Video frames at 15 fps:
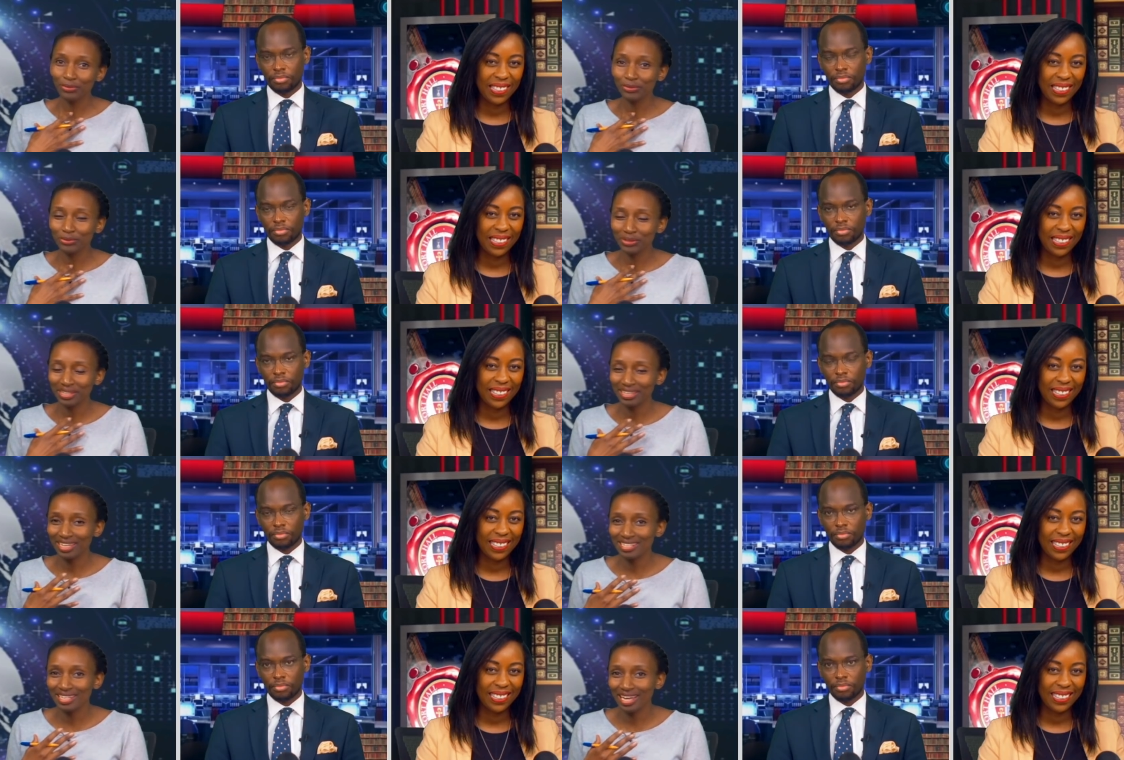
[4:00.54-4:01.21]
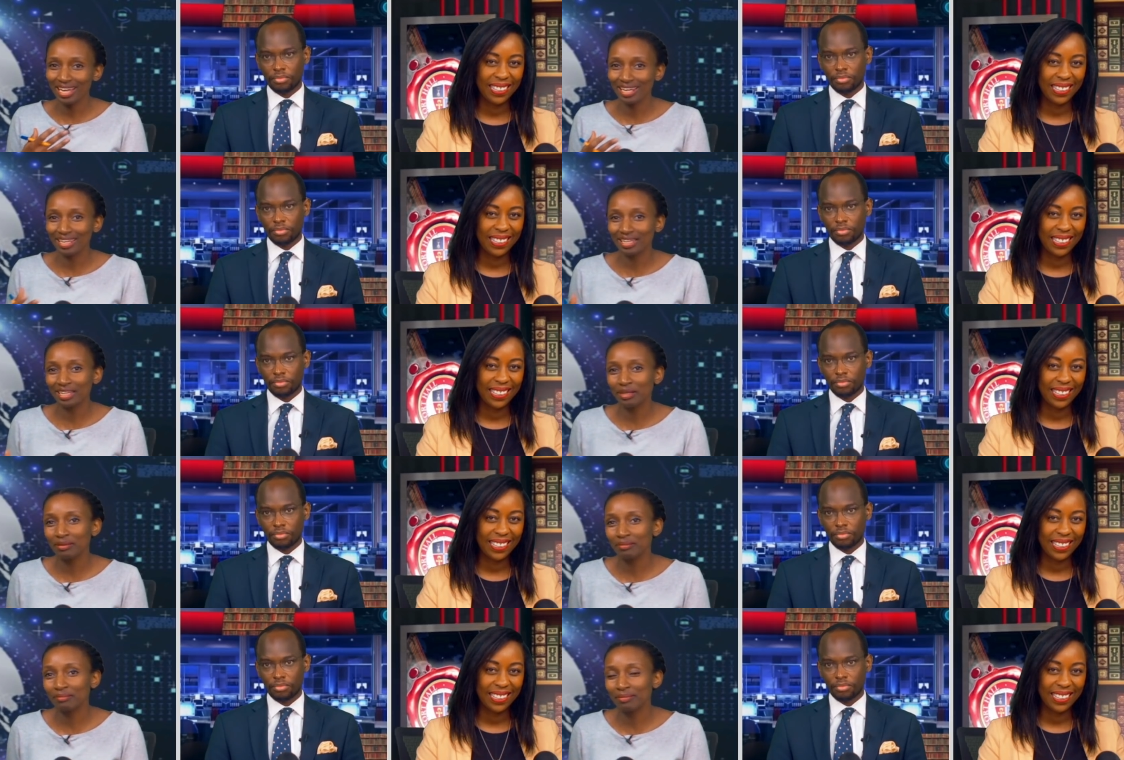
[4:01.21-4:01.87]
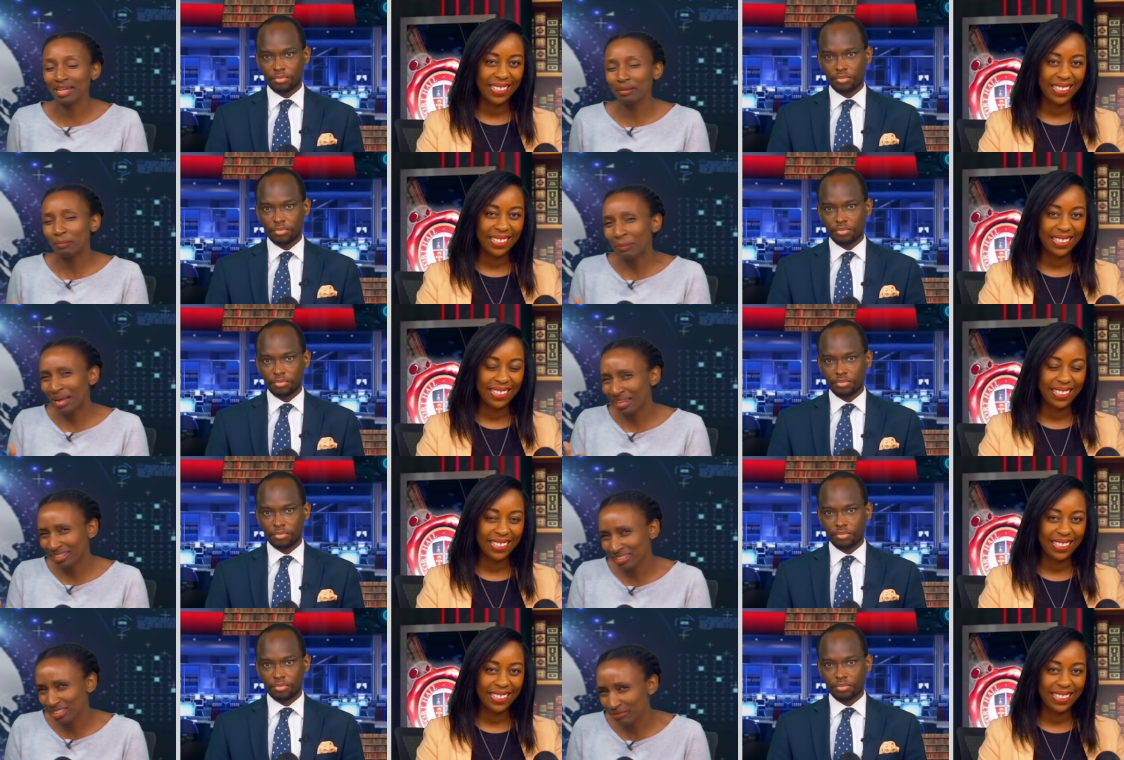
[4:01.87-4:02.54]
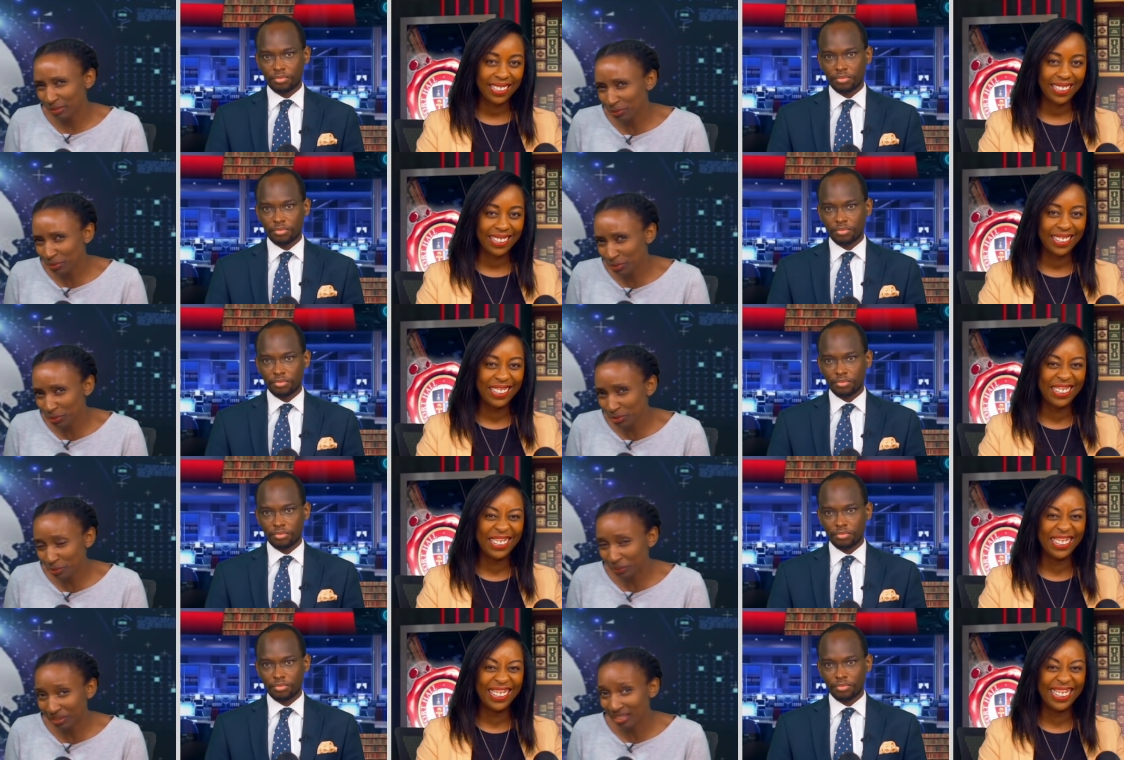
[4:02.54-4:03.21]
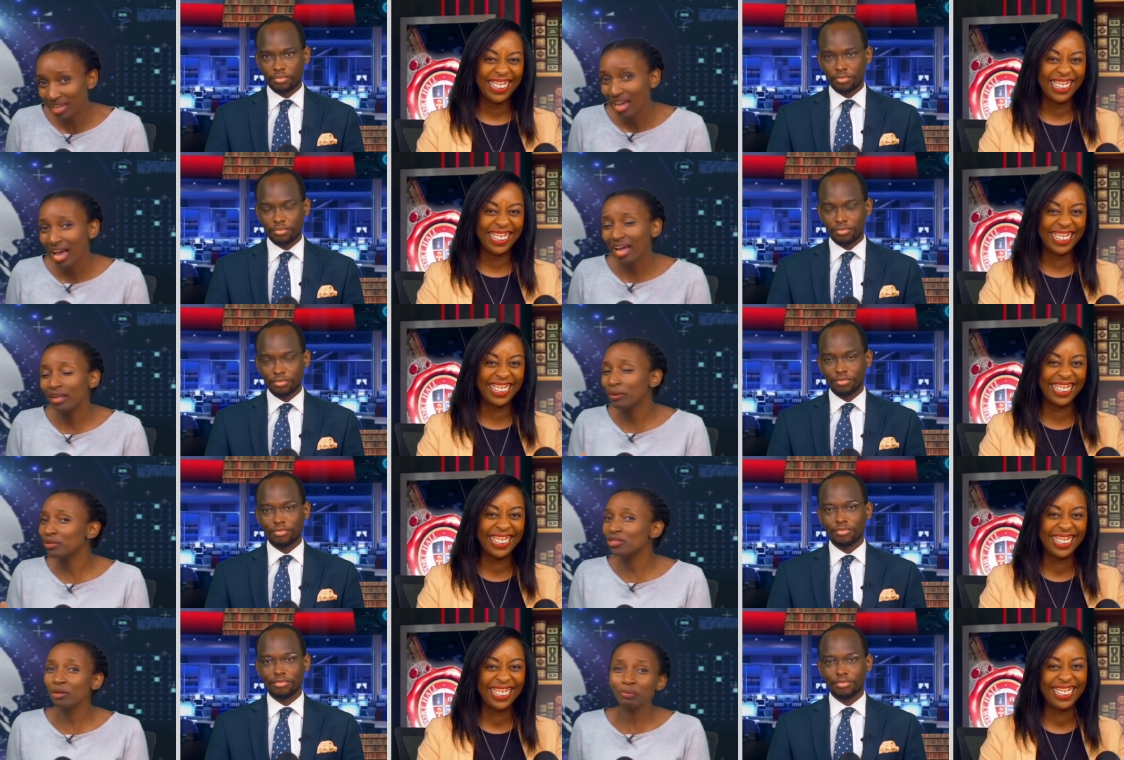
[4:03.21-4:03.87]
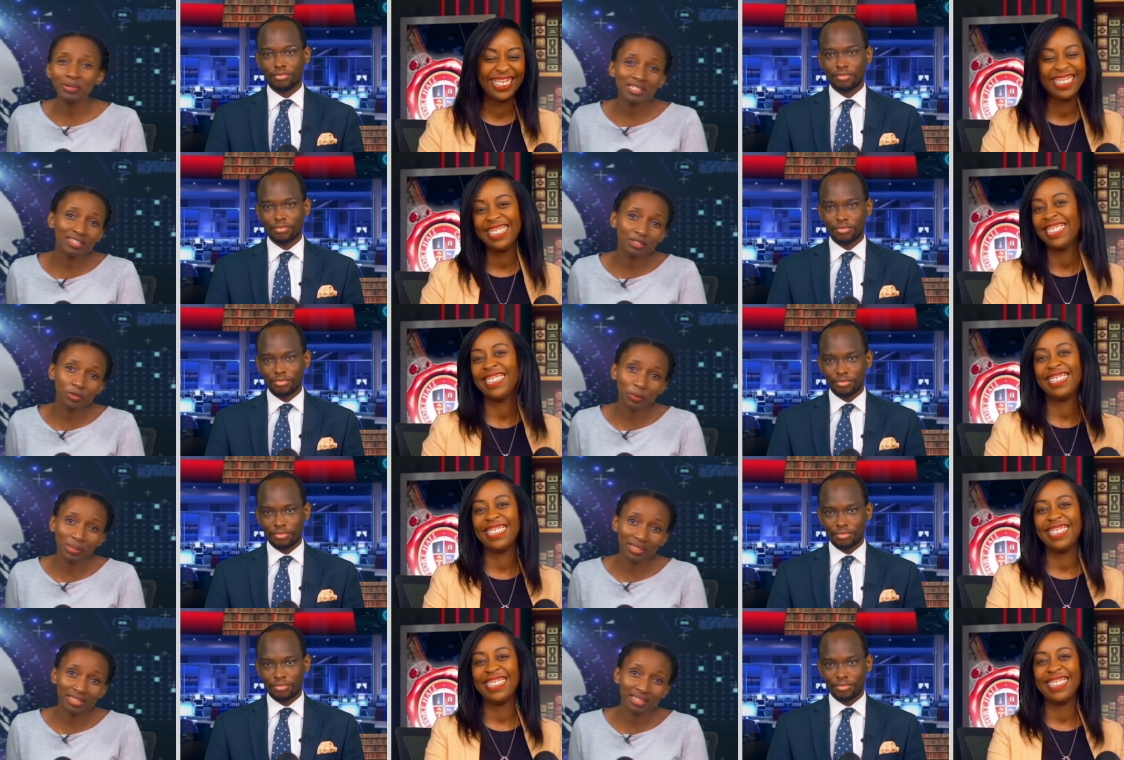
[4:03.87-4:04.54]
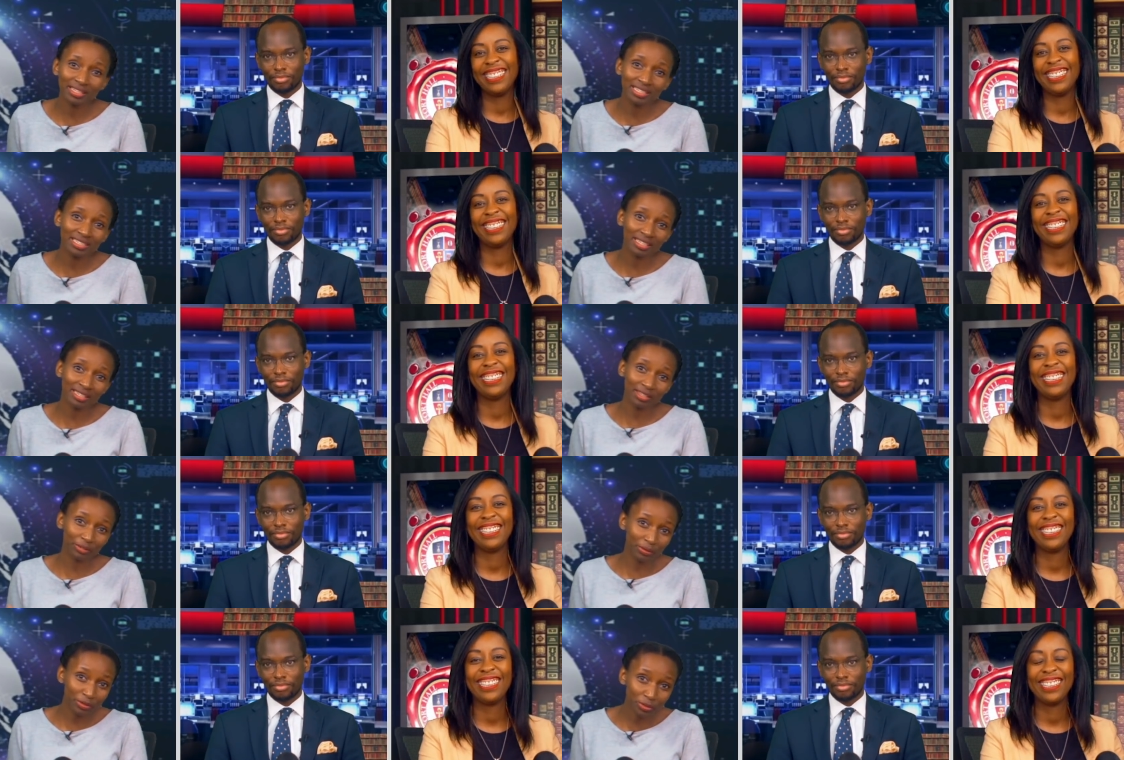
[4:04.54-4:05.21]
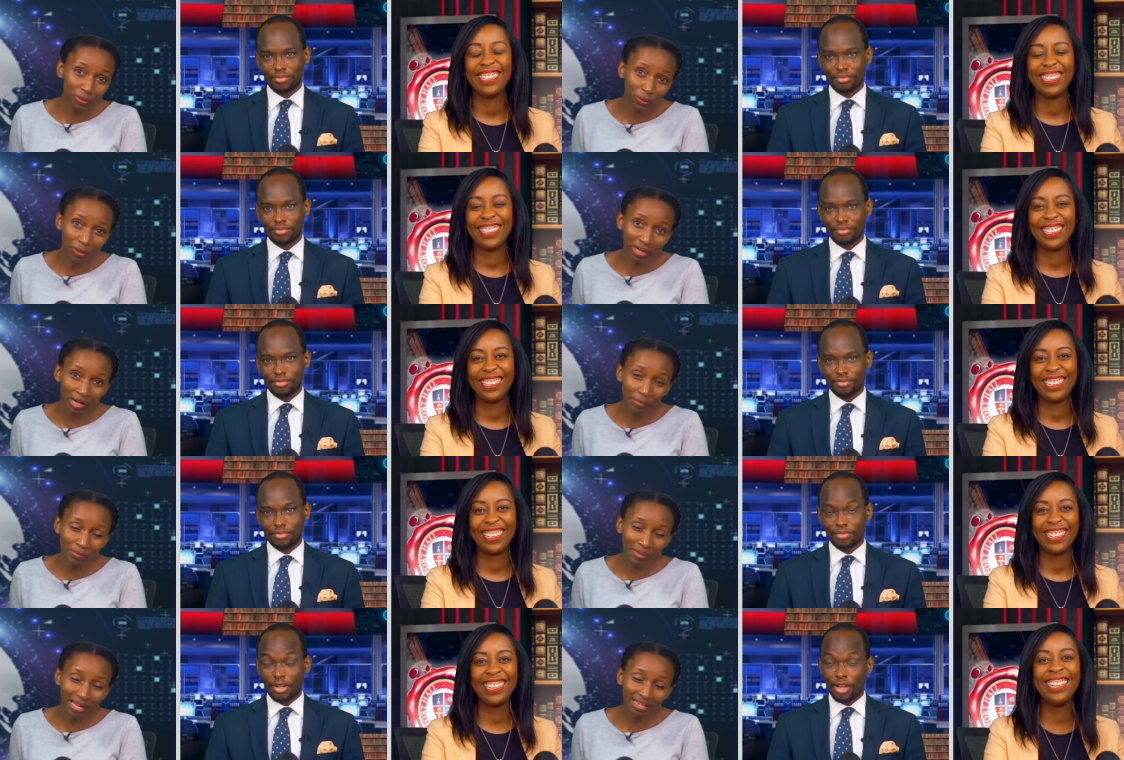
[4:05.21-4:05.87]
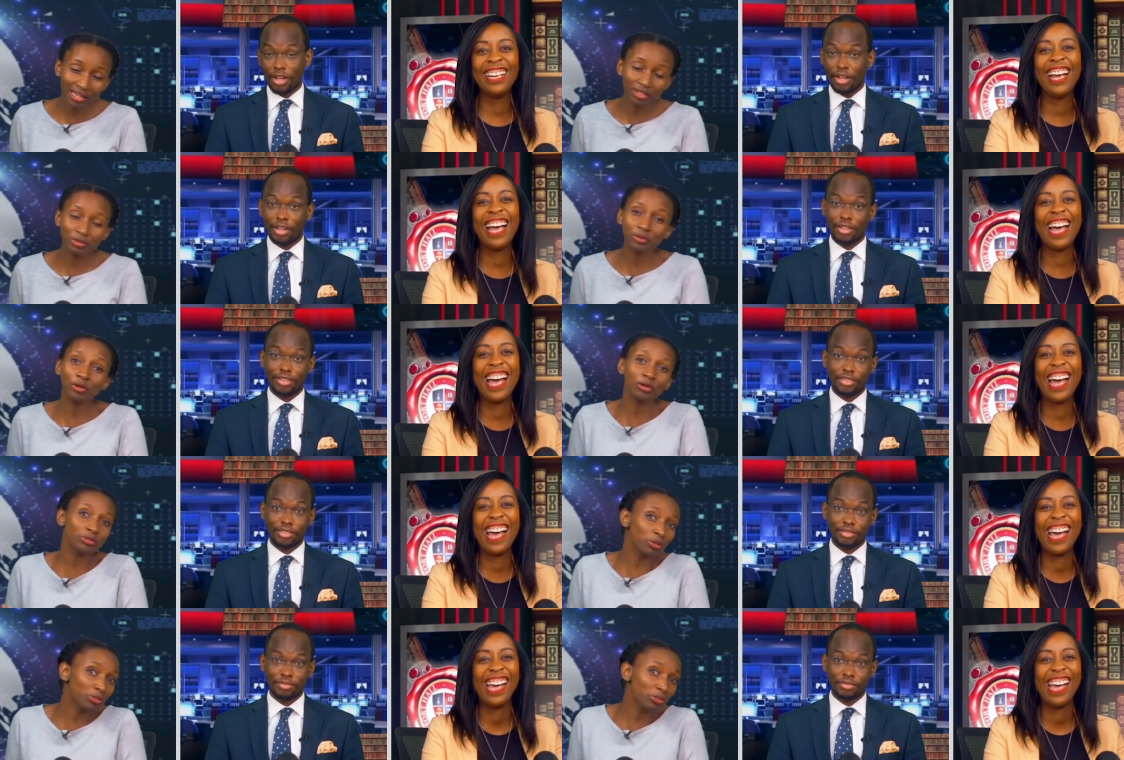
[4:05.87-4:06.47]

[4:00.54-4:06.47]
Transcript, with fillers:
Speaker 1: Uhuru Kenyatta are like my parents, if I could so speak. And mm. I was not present when they decided they're going to hook up. And I should